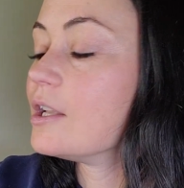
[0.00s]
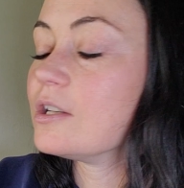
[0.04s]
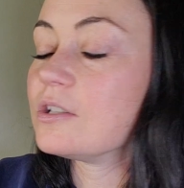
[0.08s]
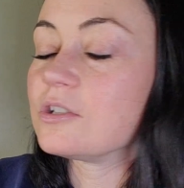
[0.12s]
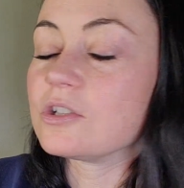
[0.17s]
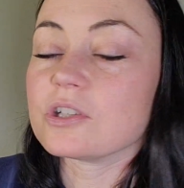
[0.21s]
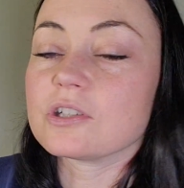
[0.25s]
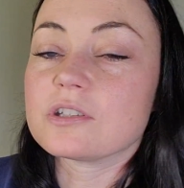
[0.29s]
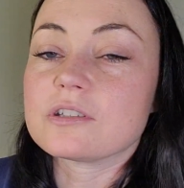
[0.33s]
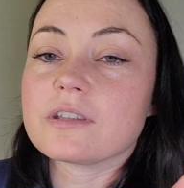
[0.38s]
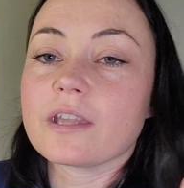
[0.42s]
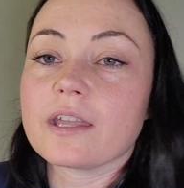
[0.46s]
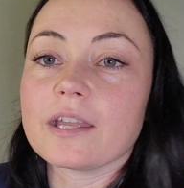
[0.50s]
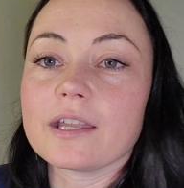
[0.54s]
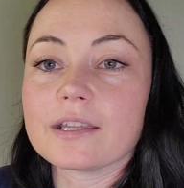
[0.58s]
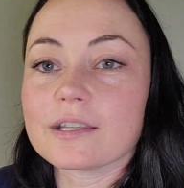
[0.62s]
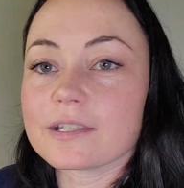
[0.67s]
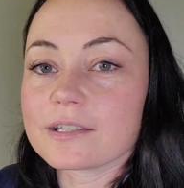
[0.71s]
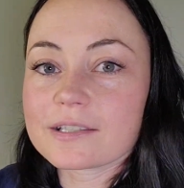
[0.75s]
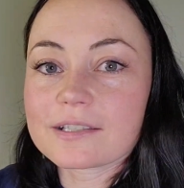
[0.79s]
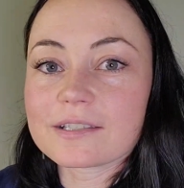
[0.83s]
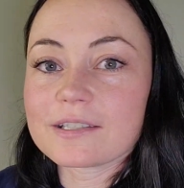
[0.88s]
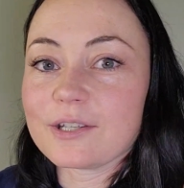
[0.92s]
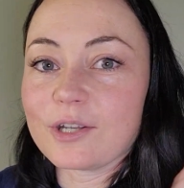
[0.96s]
Just like,
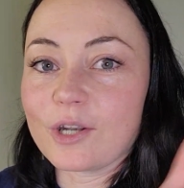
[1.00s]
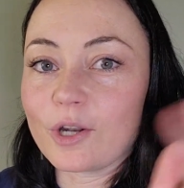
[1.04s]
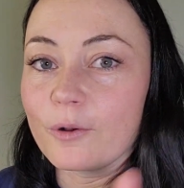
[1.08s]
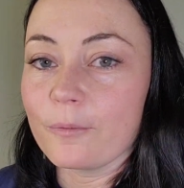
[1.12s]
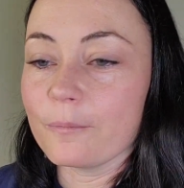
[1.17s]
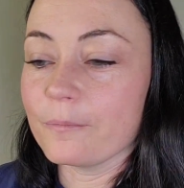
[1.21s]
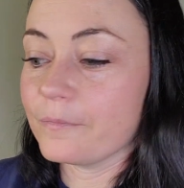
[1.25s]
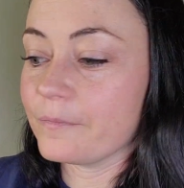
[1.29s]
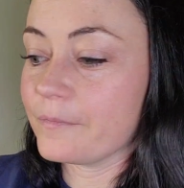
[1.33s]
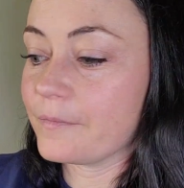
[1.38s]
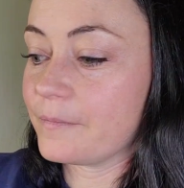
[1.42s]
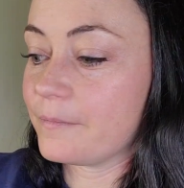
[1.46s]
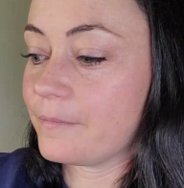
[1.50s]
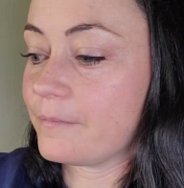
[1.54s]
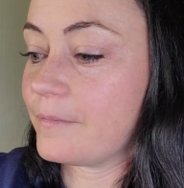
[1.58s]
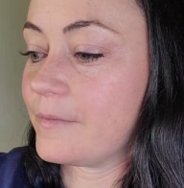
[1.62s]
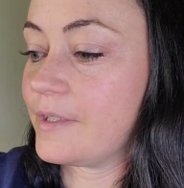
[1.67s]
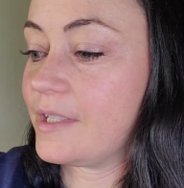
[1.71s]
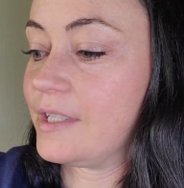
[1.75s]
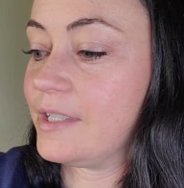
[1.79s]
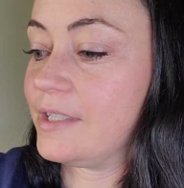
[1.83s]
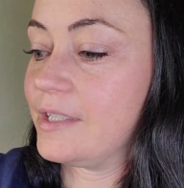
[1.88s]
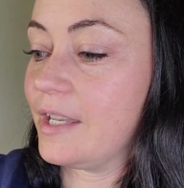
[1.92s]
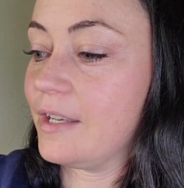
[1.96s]
you know,
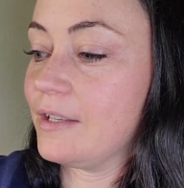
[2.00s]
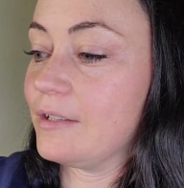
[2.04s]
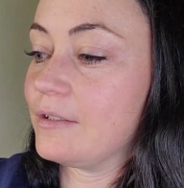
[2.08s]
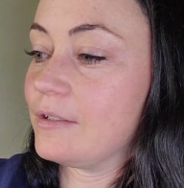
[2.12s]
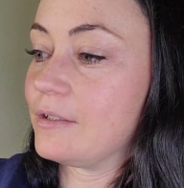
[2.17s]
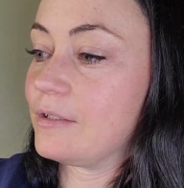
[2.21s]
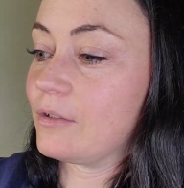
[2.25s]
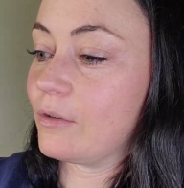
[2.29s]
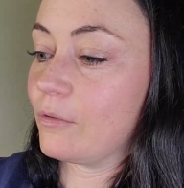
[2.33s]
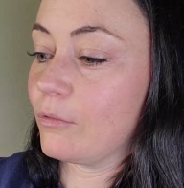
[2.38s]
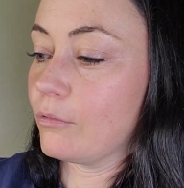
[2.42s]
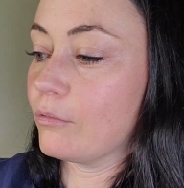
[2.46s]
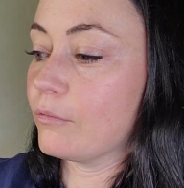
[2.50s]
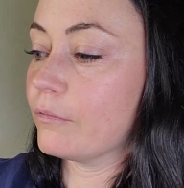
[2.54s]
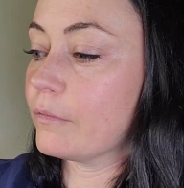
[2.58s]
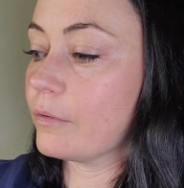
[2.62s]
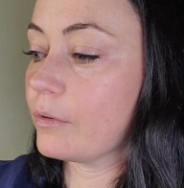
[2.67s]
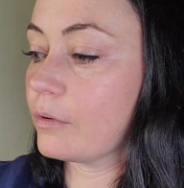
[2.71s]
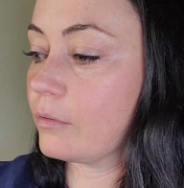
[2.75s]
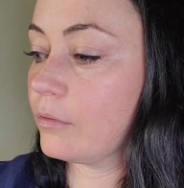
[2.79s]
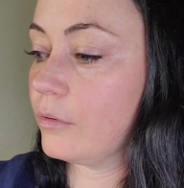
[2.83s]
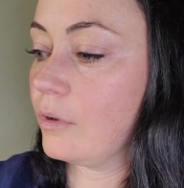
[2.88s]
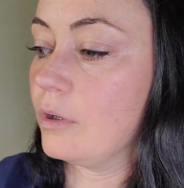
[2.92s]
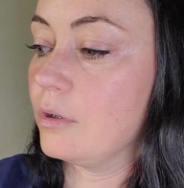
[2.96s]
scents
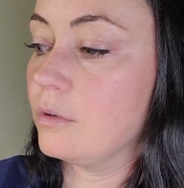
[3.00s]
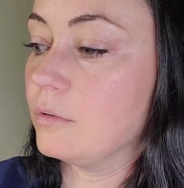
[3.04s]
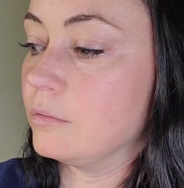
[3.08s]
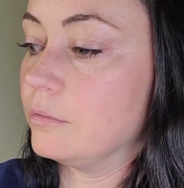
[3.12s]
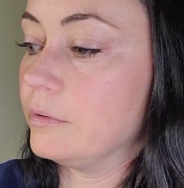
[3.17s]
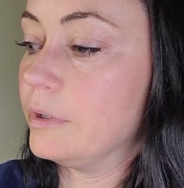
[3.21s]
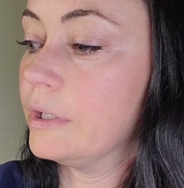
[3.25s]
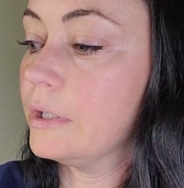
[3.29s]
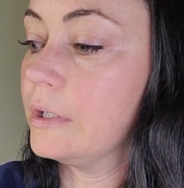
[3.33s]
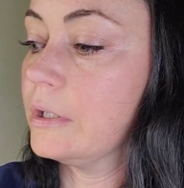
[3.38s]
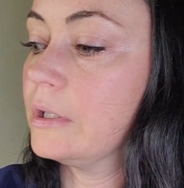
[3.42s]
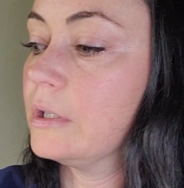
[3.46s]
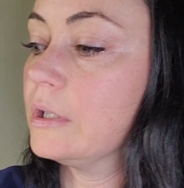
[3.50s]
overload.